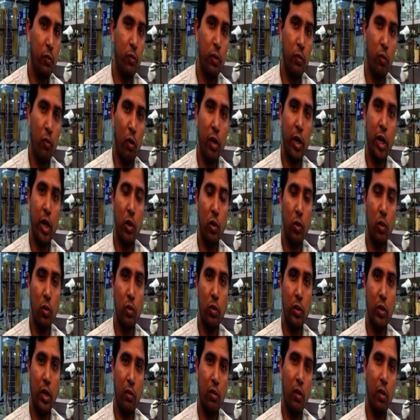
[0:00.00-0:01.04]
we wanted to
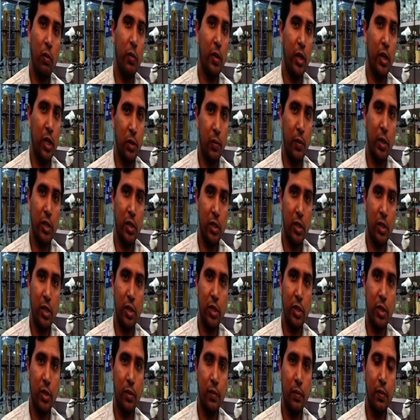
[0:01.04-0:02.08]
develop an expression
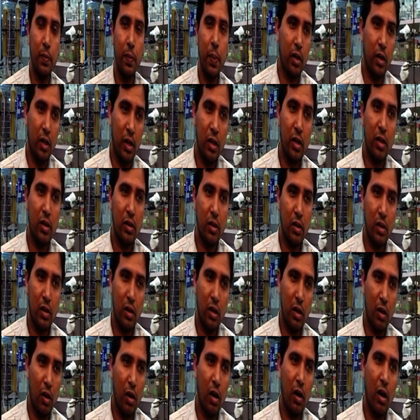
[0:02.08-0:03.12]
system in
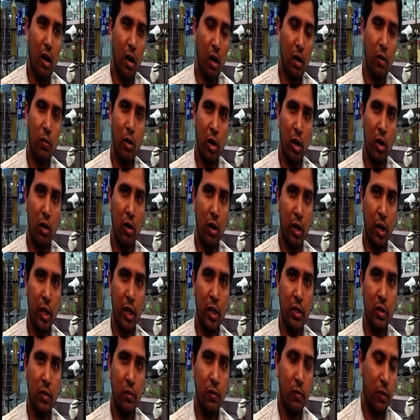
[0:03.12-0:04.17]
our model
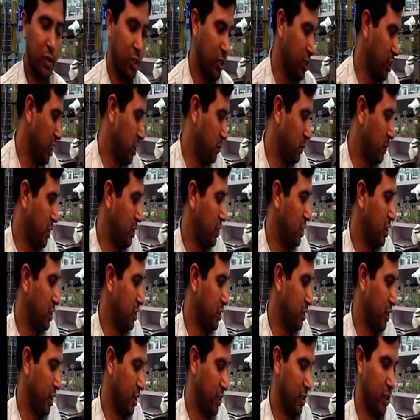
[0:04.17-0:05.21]
organism which is Aspergillus
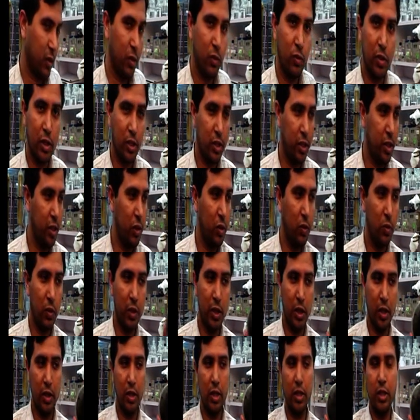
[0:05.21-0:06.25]
niger. You can see over
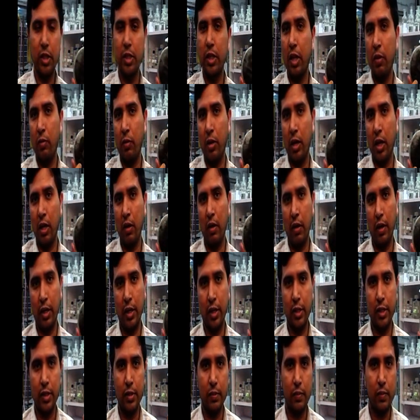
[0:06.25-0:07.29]
here, this is our model
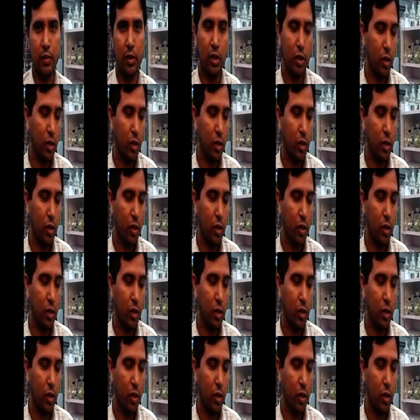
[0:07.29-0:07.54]
organism.